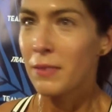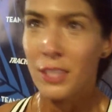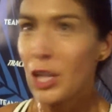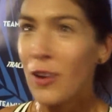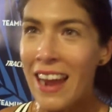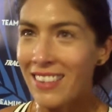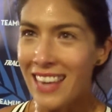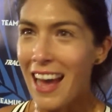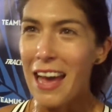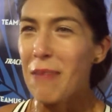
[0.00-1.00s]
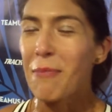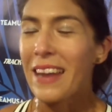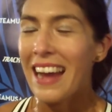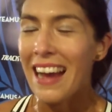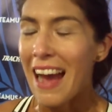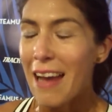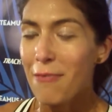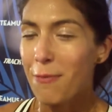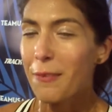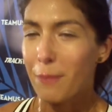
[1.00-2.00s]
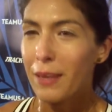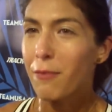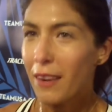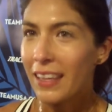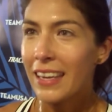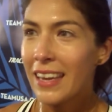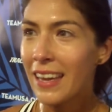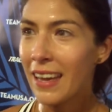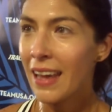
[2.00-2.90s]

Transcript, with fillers: Slow down time. But uh, I've been really